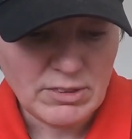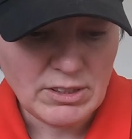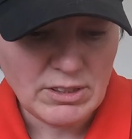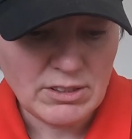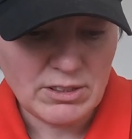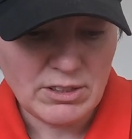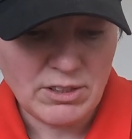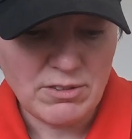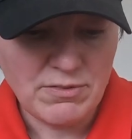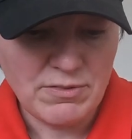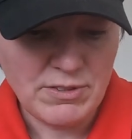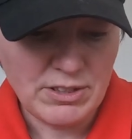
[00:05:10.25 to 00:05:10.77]

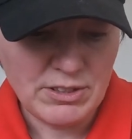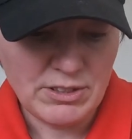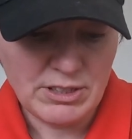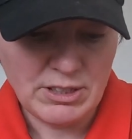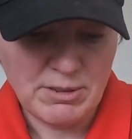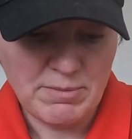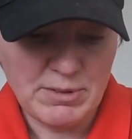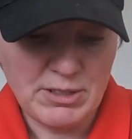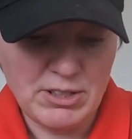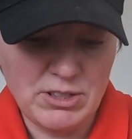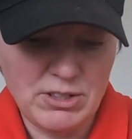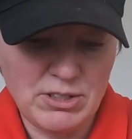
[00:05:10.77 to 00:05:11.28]
So the first thing
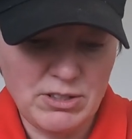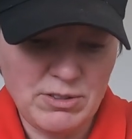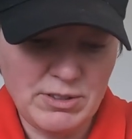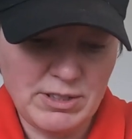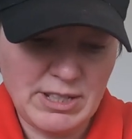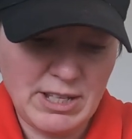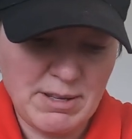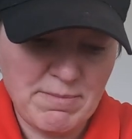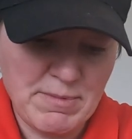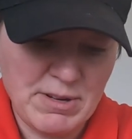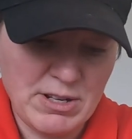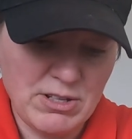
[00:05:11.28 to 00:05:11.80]
I'm going to do is
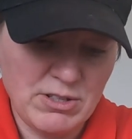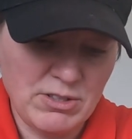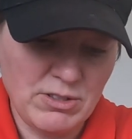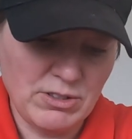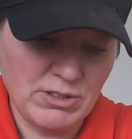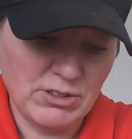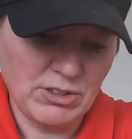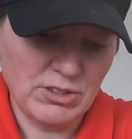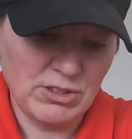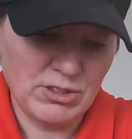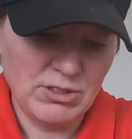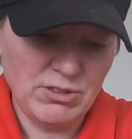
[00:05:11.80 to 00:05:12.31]
get my hook
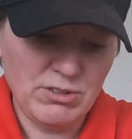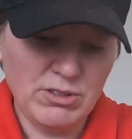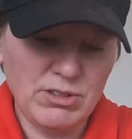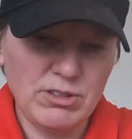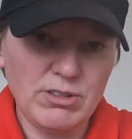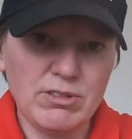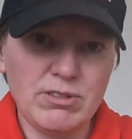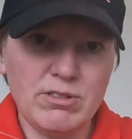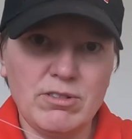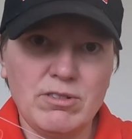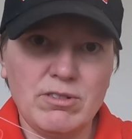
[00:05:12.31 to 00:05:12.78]
snood,